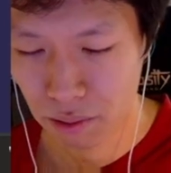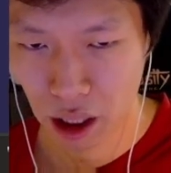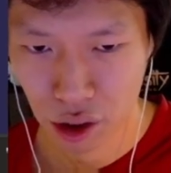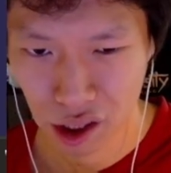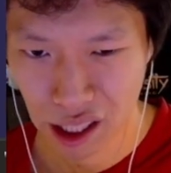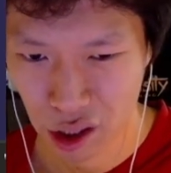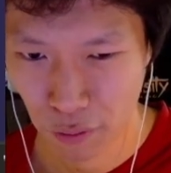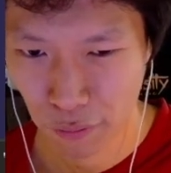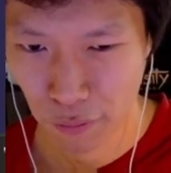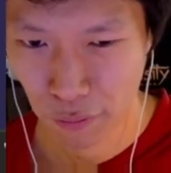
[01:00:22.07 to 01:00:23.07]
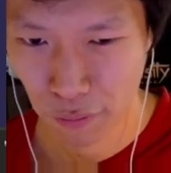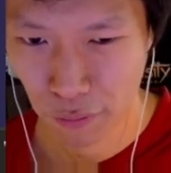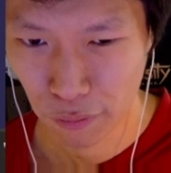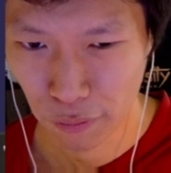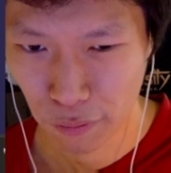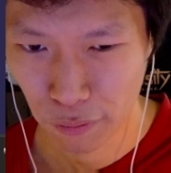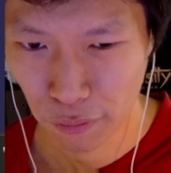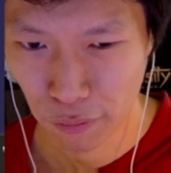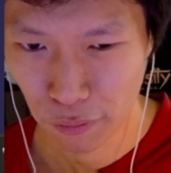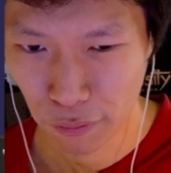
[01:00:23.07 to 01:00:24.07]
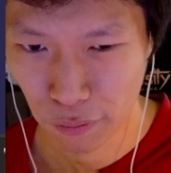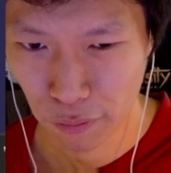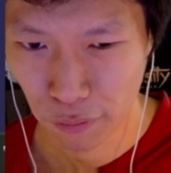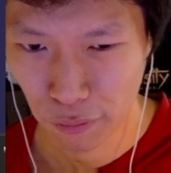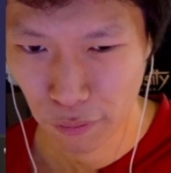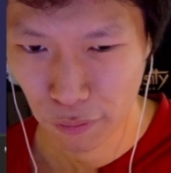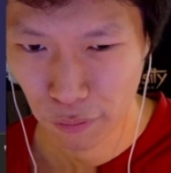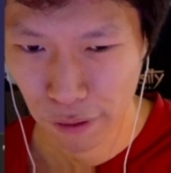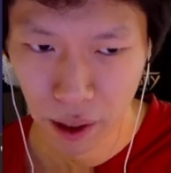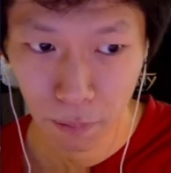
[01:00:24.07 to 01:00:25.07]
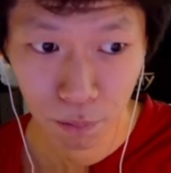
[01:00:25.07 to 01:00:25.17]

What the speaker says: Interesting, so 15% Omnivamp for free.